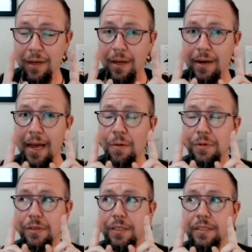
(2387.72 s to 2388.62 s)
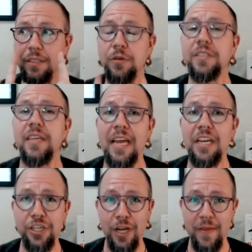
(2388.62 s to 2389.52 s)
Now,
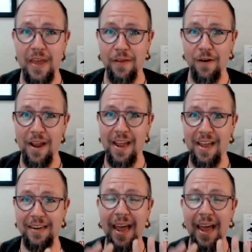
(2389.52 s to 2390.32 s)
dissociation, on the other hand,